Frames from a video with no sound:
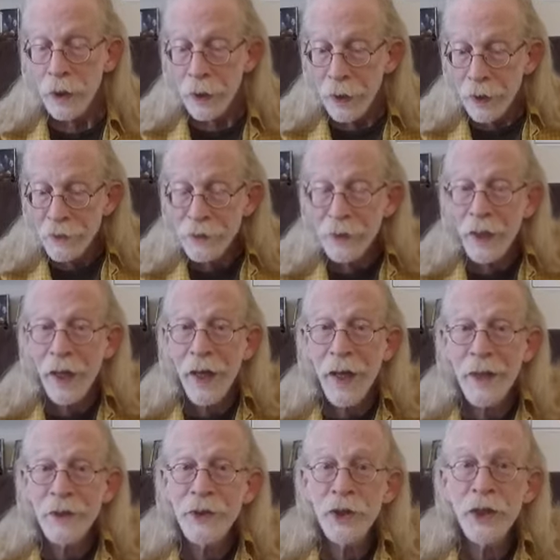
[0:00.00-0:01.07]
it's
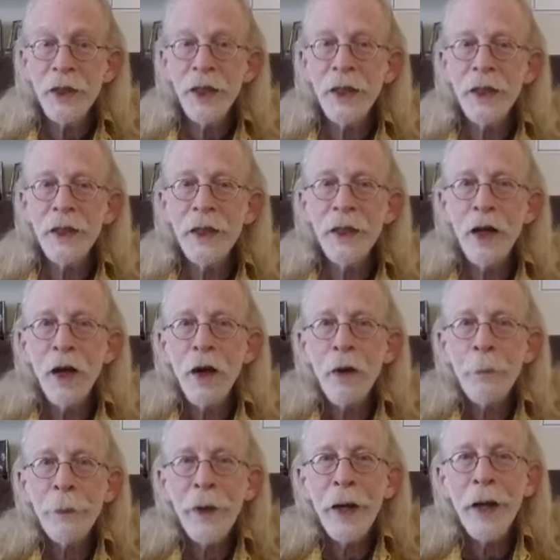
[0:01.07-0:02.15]
educating our
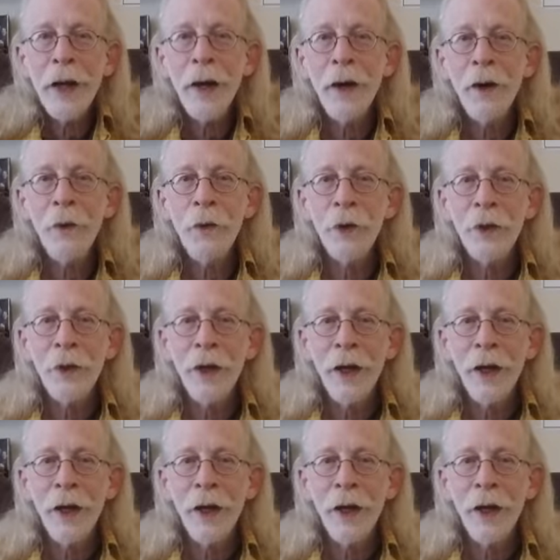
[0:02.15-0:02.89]
power,